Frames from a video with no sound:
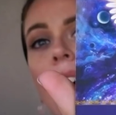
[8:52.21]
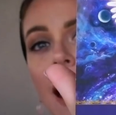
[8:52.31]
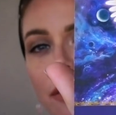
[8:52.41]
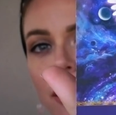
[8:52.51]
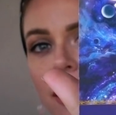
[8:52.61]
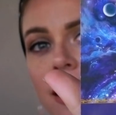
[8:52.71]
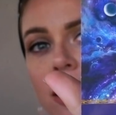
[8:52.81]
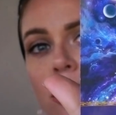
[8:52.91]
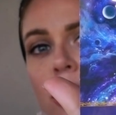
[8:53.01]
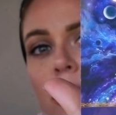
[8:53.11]
Everything
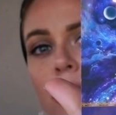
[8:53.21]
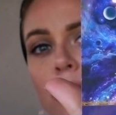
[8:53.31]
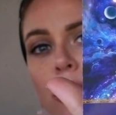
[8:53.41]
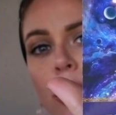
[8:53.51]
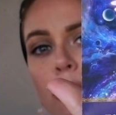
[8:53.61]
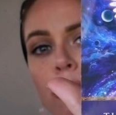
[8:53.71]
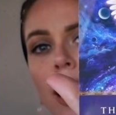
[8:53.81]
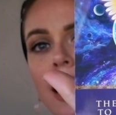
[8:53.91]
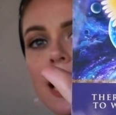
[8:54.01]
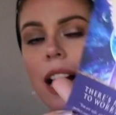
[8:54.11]
that you're going through
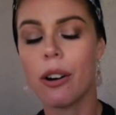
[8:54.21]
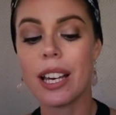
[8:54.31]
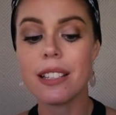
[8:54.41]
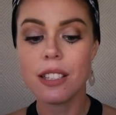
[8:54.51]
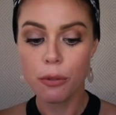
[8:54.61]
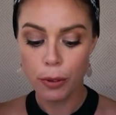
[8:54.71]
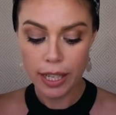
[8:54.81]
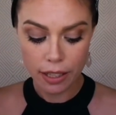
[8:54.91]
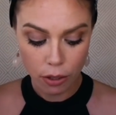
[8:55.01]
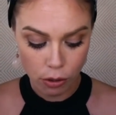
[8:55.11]
right now is
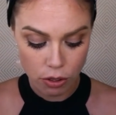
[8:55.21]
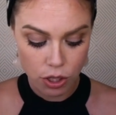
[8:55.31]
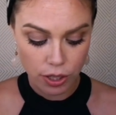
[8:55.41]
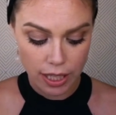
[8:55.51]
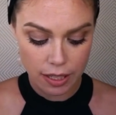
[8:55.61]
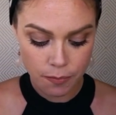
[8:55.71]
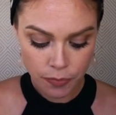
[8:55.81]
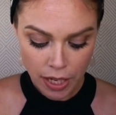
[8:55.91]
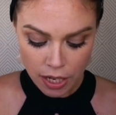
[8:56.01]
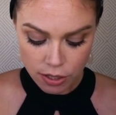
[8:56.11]
divinely orchestrated.
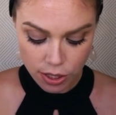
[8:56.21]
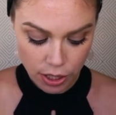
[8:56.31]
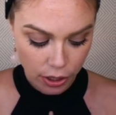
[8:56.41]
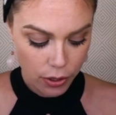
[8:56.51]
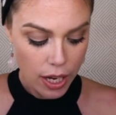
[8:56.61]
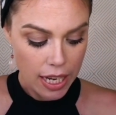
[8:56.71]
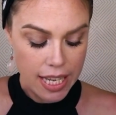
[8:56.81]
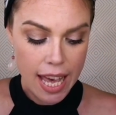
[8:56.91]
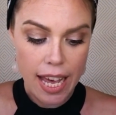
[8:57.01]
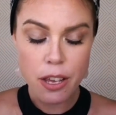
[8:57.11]
So
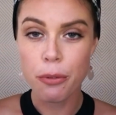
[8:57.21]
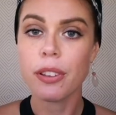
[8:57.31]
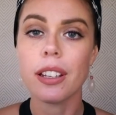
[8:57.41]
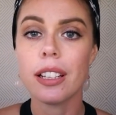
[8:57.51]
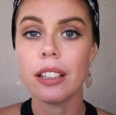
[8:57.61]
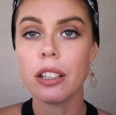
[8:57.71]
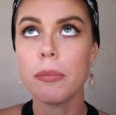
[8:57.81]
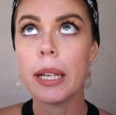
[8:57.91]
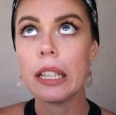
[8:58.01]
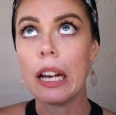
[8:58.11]
yeah, you're feeling a little
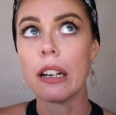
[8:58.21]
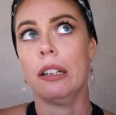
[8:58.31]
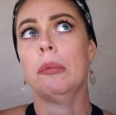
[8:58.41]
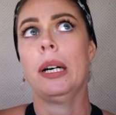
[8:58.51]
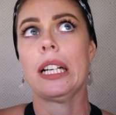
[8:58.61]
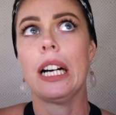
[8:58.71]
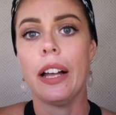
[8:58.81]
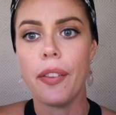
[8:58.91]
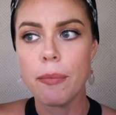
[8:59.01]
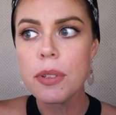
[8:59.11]
bit like, oh my
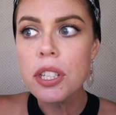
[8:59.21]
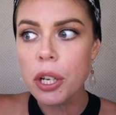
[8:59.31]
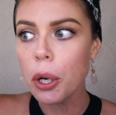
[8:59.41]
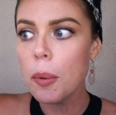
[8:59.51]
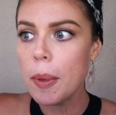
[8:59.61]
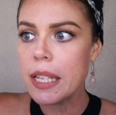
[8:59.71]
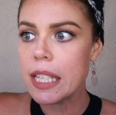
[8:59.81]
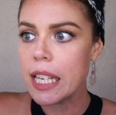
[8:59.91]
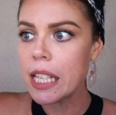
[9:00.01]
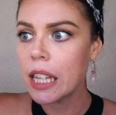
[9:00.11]
God, I'm so
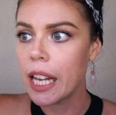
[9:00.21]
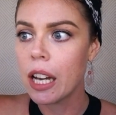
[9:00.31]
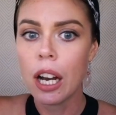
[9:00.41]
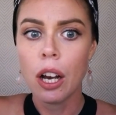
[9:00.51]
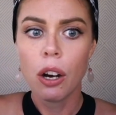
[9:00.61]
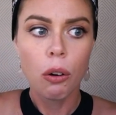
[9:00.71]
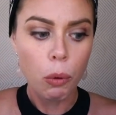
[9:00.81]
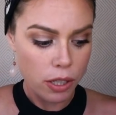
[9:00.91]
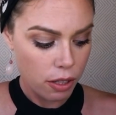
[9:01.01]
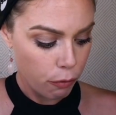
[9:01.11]
busy. Like,
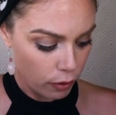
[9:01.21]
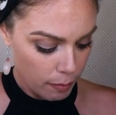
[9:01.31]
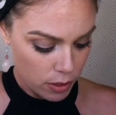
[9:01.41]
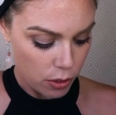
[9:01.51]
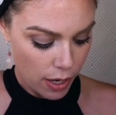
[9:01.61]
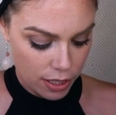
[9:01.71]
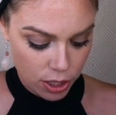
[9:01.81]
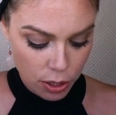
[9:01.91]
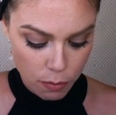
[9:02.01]
what the flip do I do?